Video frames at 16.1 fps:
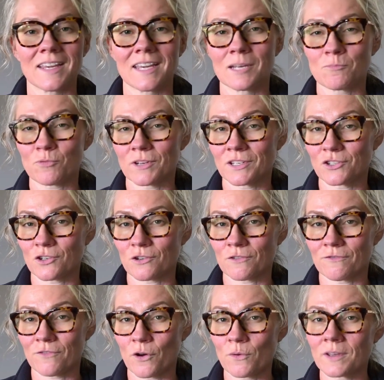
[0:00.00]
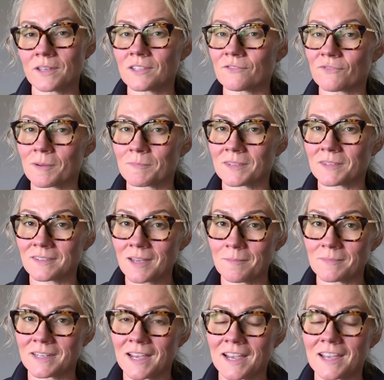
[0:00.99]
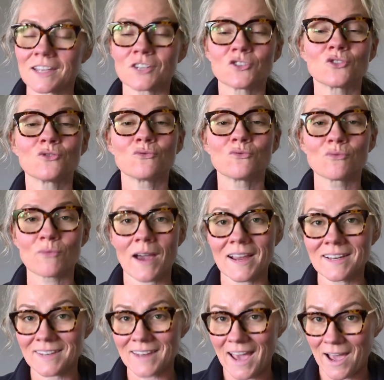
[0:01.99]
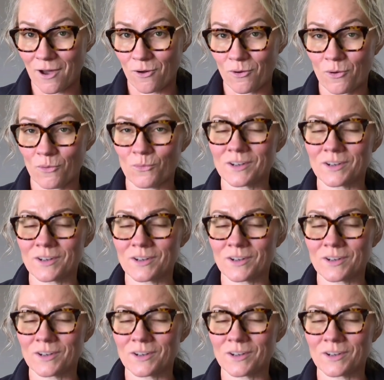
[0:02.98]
It brings your focus from someday to right now,